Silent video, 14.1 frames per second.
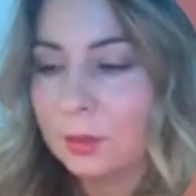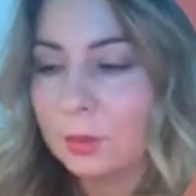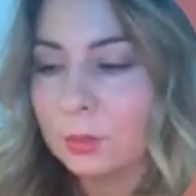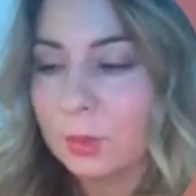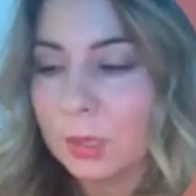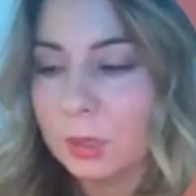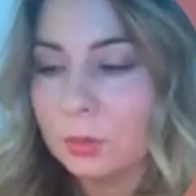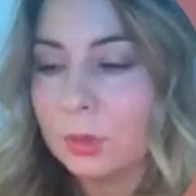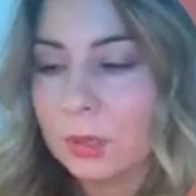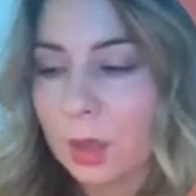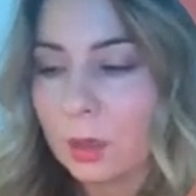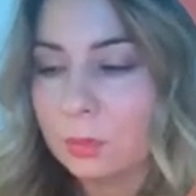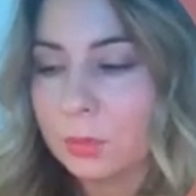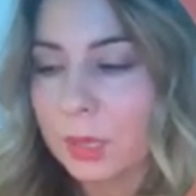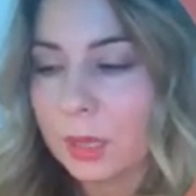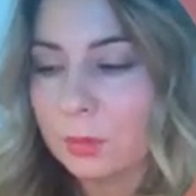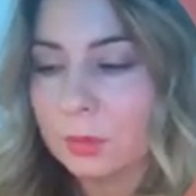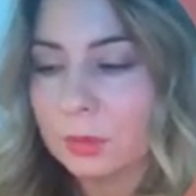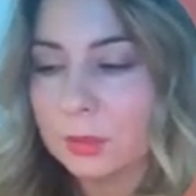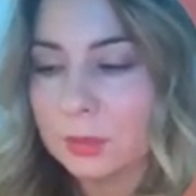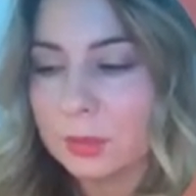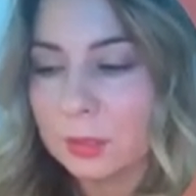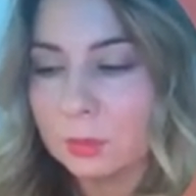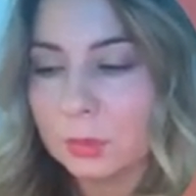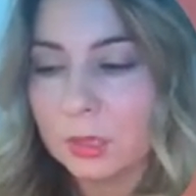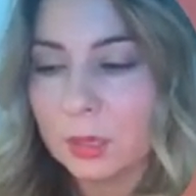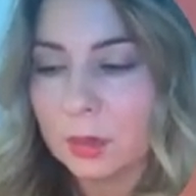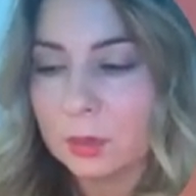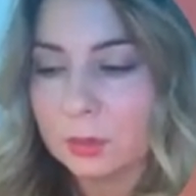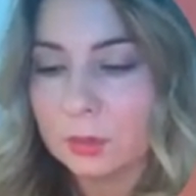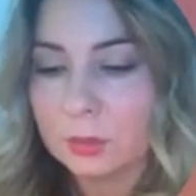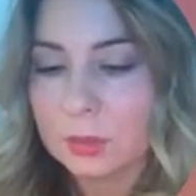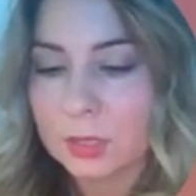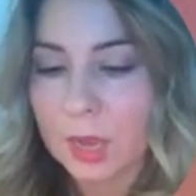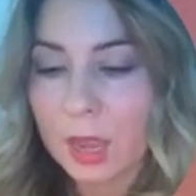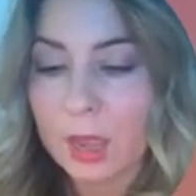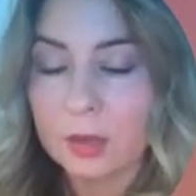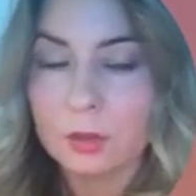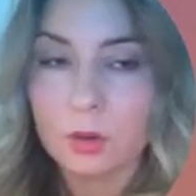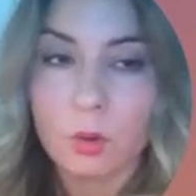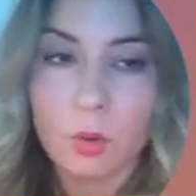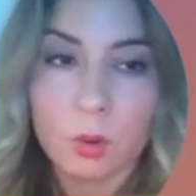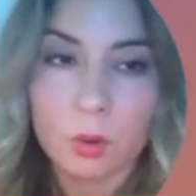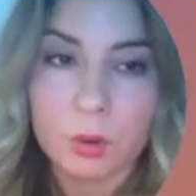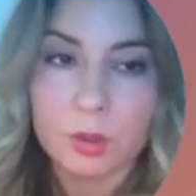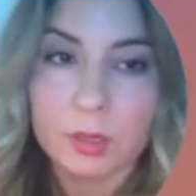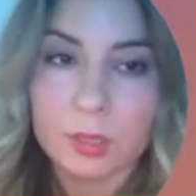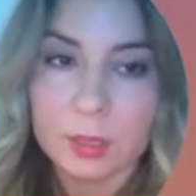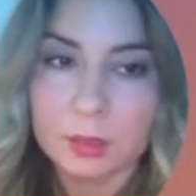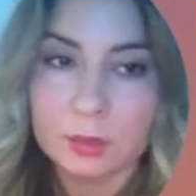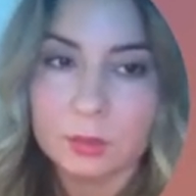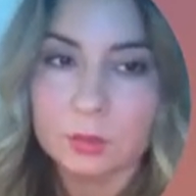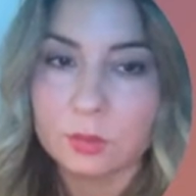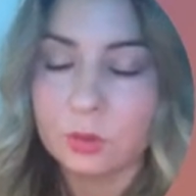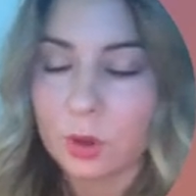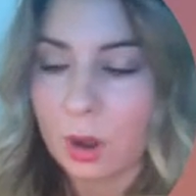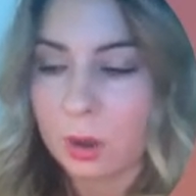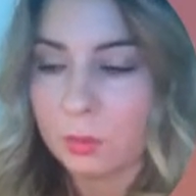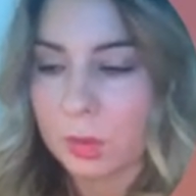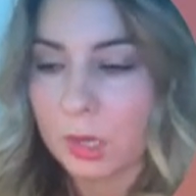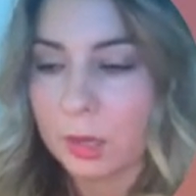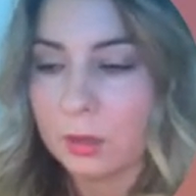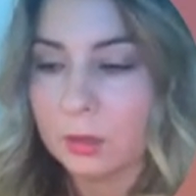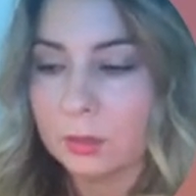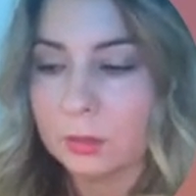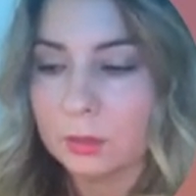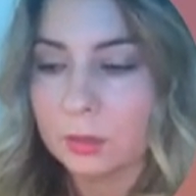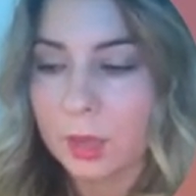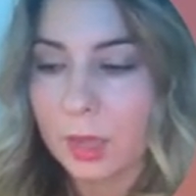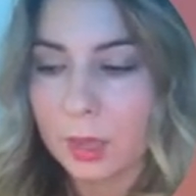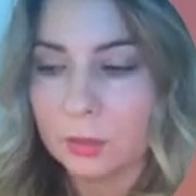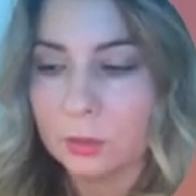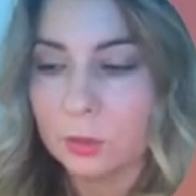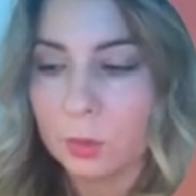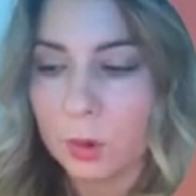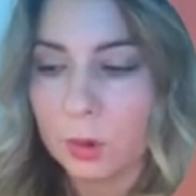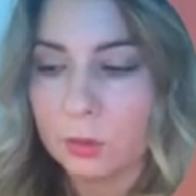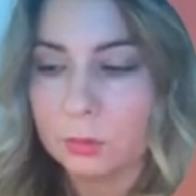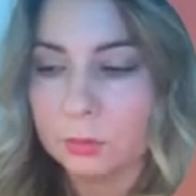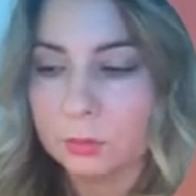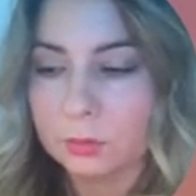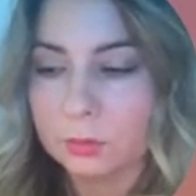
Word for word: we will not be able to deeply understand or heal trauma. End quote.